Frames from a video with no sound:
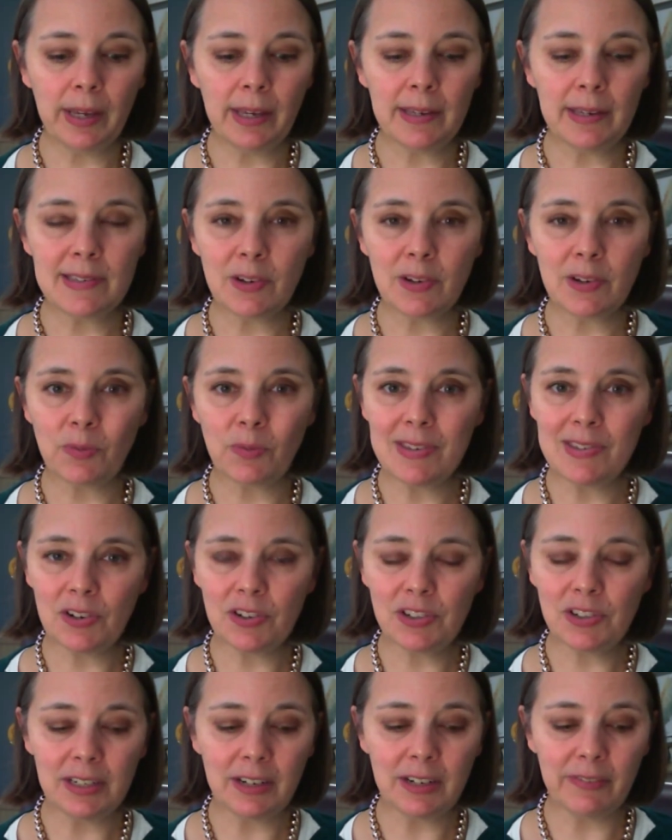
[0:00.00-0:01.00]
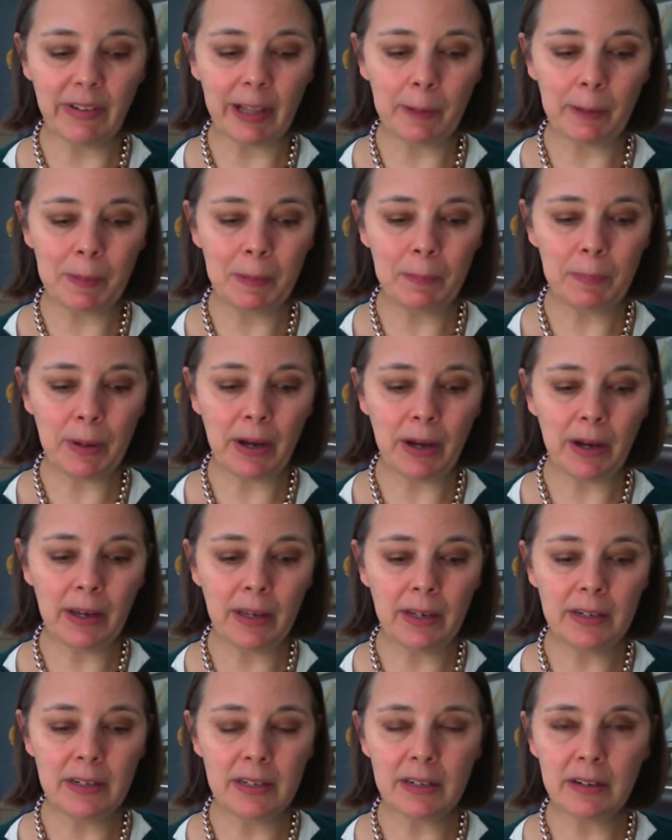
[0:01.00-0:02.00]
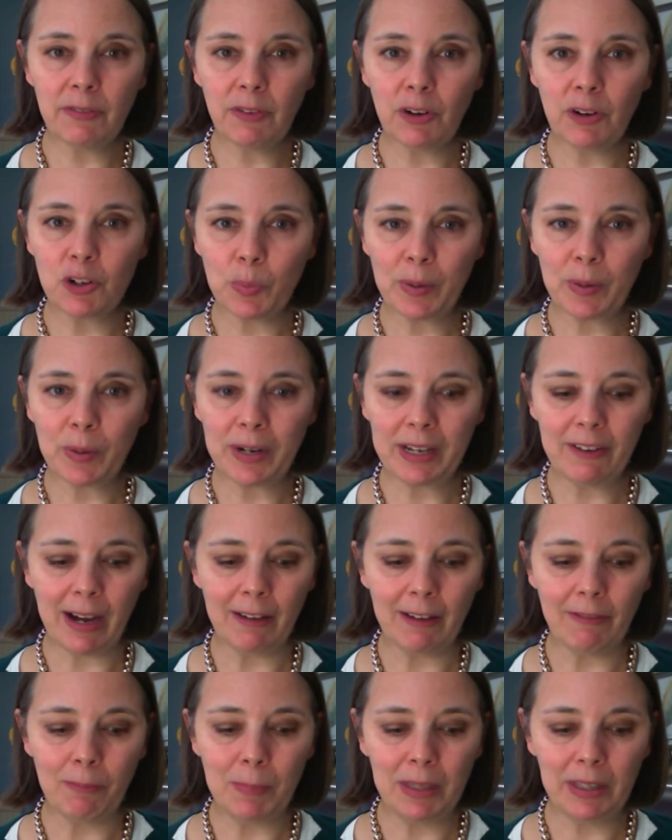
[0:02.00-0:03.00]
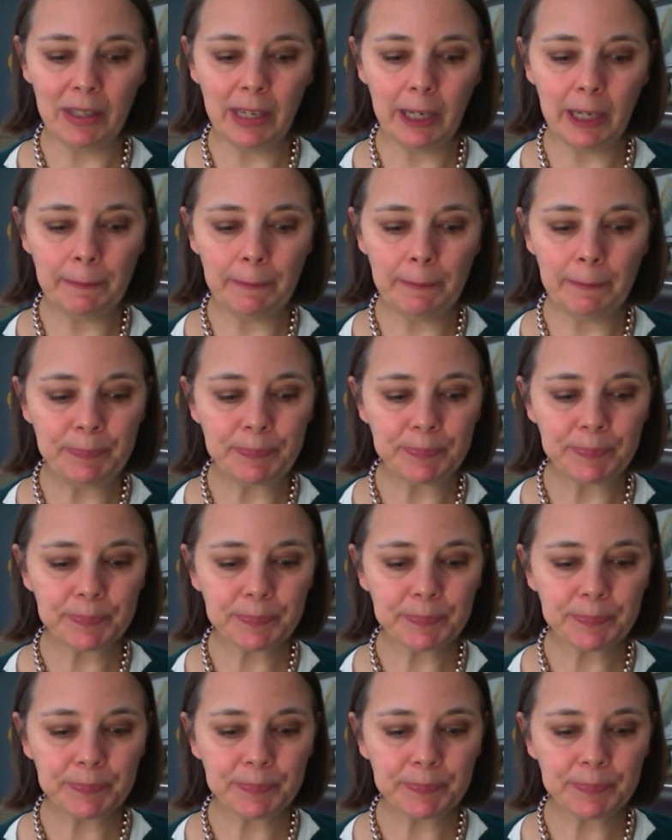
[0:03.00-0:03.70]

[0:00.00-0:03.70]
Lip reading: is a research and development bond for $25 million.